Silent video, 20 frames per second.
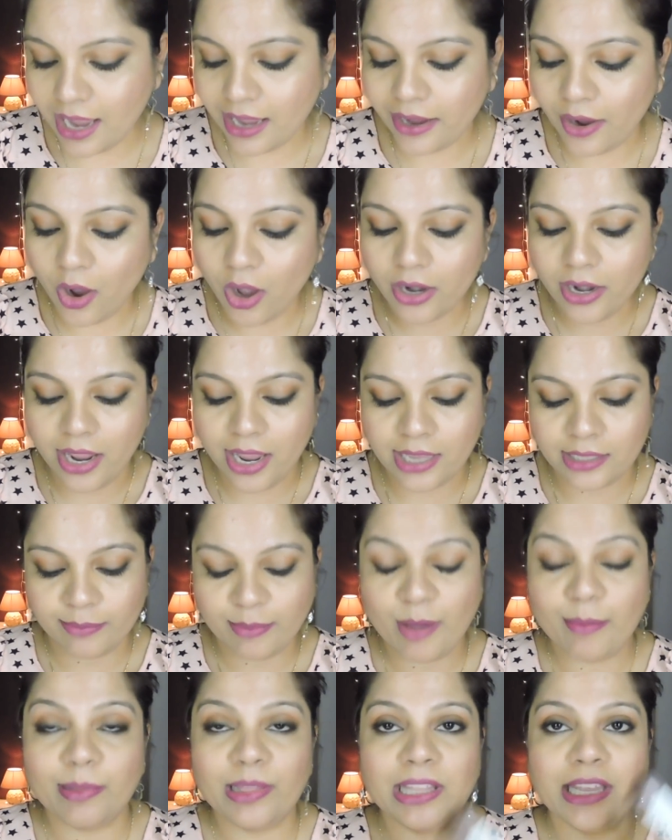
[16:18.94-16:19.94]
I got is
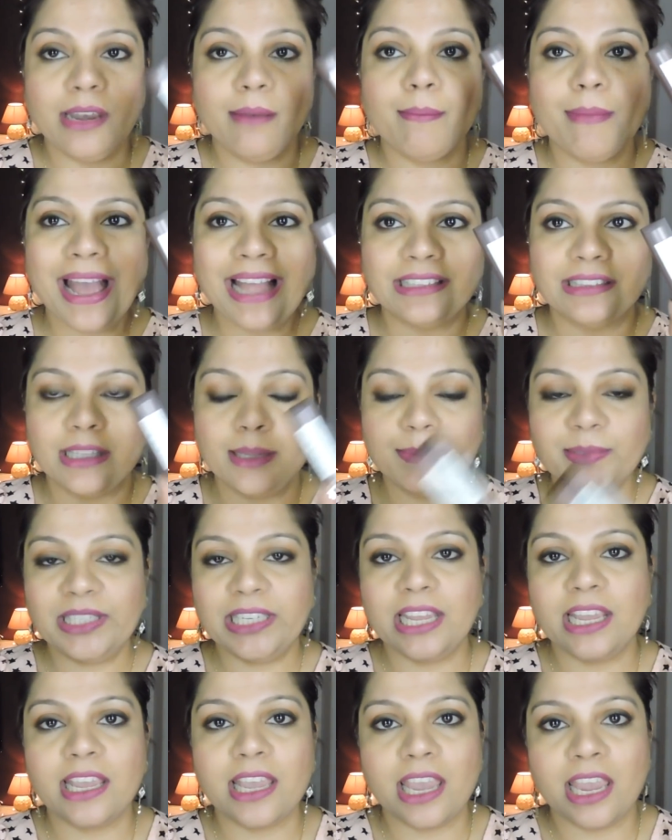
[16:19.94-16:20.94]
Maybelline matte
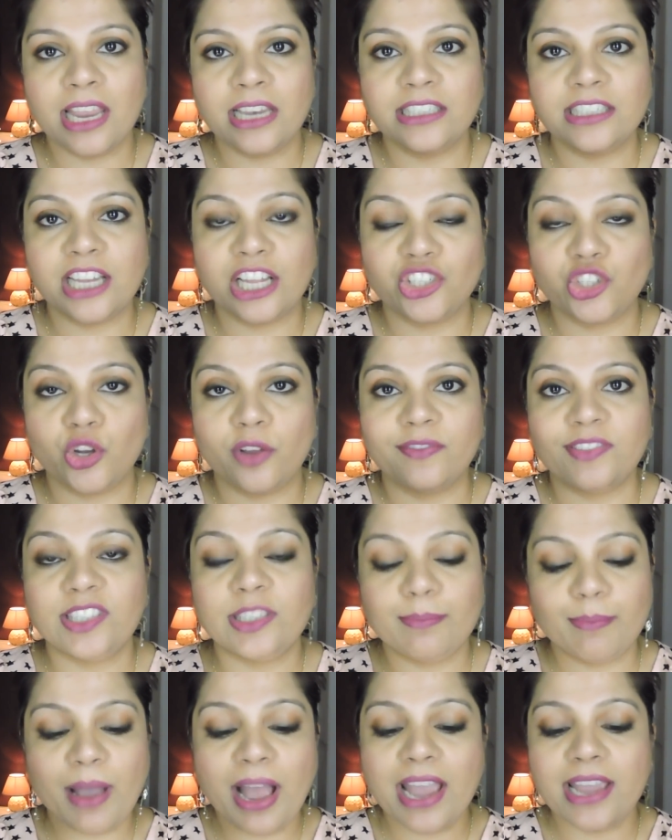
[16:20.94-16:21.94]
lipstick in Touch of
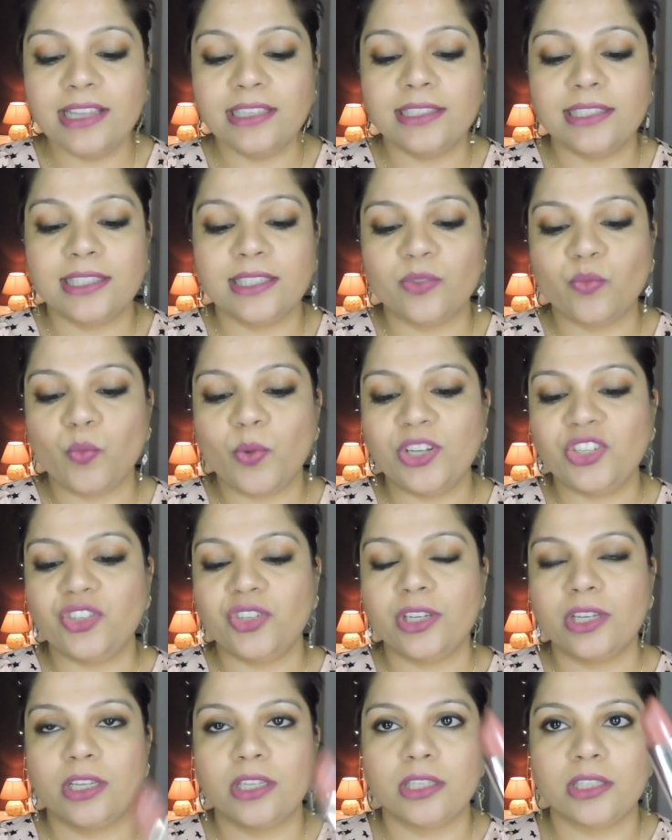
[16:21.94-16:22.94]
Spice,
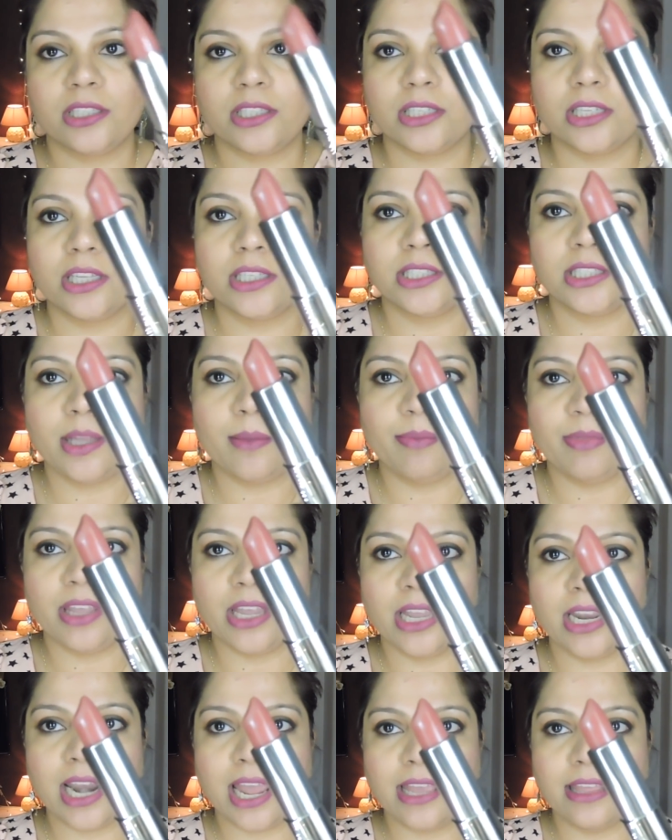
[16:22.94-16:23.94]
which is
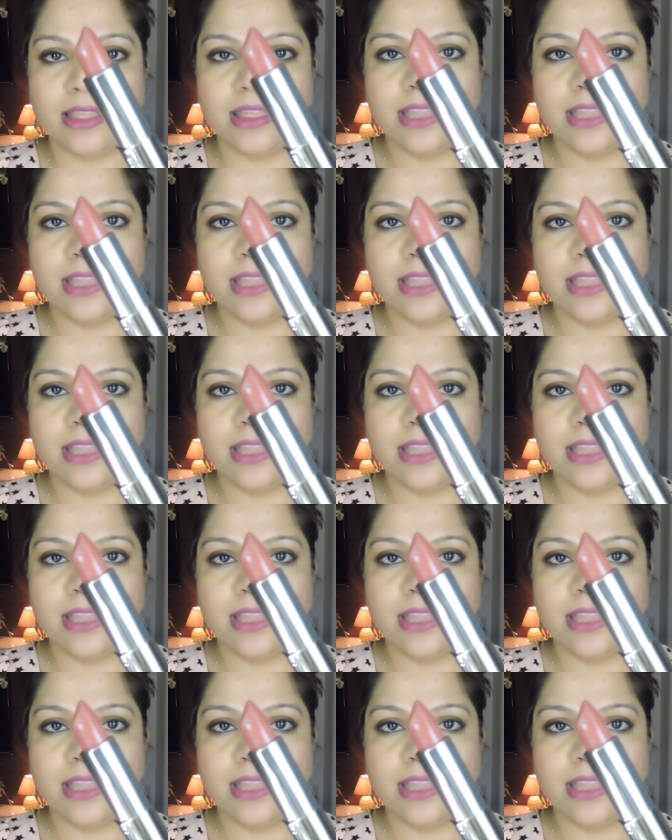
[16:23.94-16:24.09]
something like